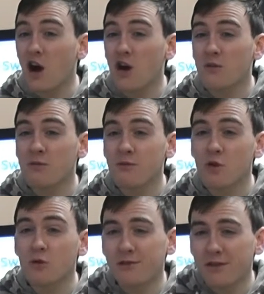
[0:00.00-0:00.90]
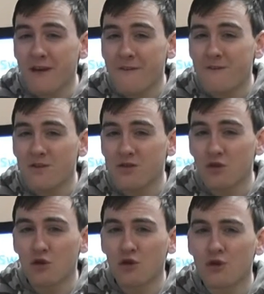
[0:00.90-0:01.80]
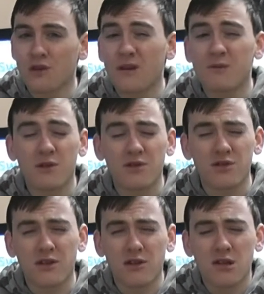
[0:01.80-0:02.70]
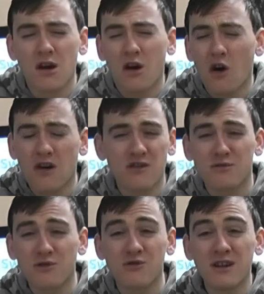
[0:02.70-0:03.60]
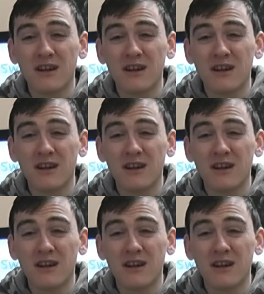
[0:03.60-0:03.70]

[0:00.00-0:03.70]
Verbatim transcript: arms were all stiff and sore and it was just horrible.